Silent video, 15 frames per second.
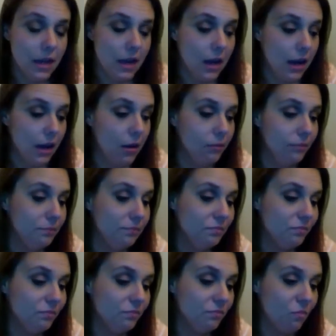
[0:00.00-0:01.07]

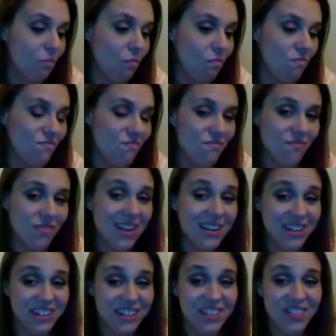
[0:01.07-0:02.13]

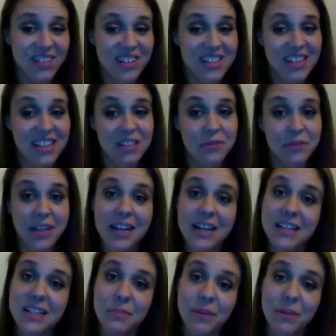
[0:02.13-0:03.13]
Doctor feels that's related